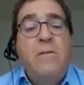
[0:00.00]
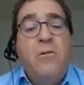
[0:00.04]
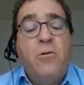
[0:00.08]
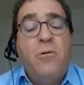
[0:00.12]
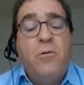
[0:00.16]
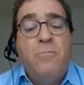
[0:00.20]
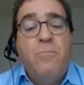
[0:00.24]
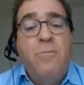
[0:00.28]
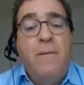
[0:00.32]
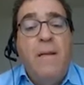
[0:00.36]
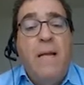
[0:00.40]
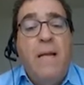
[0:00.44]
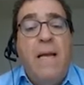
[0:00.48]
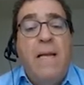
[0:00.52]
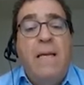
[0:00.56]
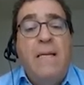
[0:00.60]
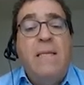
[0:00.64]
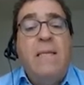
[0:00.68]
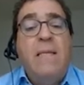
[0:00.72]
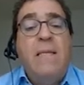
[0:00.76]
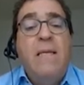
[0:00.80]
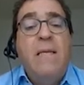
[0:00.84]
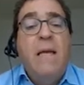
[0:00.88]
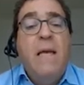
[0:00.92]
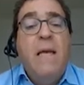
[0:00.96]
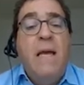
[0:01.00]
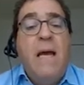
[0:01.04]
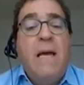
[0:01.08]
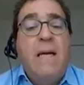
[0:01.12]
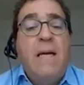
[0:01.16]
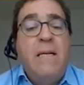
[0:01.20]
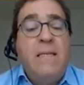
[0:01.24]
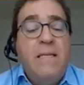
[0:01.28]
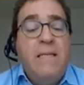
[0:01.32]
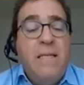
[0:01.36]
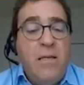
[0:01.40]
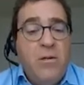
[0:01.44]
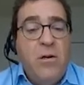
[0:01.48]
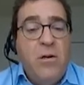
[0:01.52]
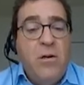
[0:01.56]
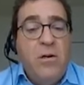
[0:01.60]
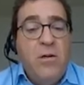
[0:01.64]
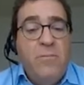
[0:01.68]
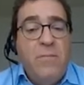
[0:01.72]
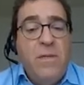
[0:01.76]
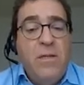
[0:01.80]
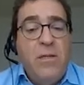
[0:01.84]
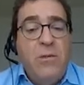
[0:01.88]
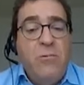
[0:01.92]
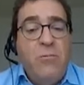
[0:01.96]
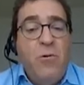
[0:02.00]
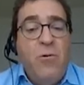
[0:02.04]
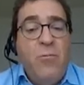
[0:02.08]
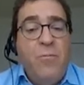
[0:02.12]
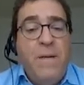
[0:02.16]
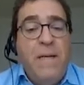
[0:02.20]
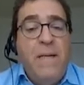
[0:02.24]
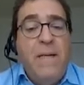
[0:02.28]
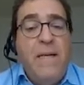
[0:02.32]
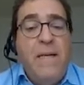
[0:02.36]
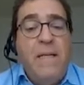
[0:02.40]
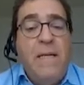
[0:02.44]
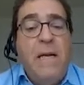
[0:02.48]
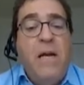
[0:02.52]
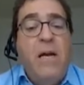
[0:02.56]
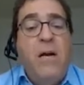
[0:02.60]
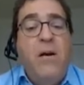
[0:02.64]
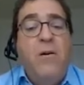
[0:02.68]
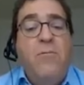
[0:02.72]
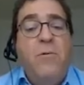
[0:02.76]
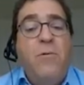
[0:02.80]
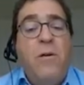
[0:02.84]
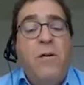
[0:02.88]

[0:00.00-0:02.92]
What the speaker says: took place. As the economy is reopening now,